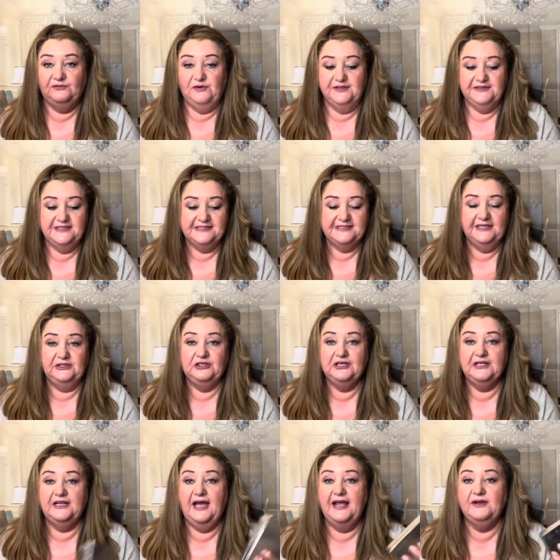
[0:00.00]
what this can
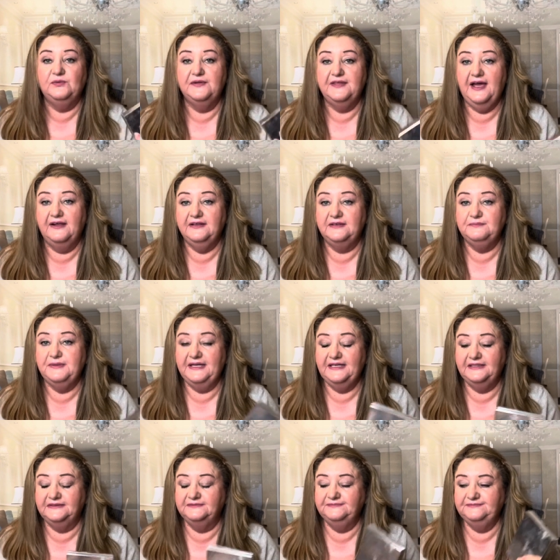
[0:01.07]
look like without it
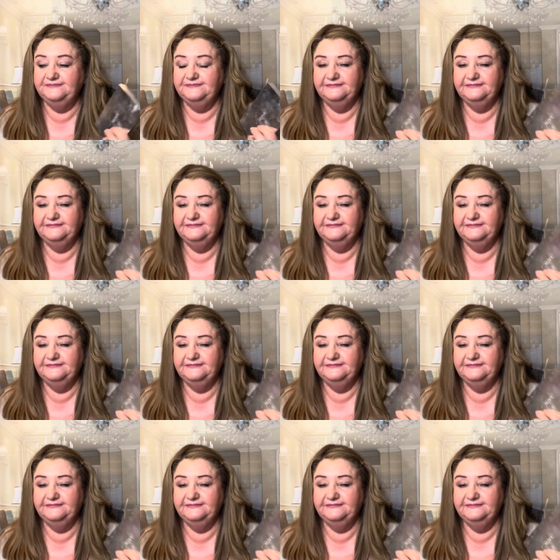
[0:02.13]
being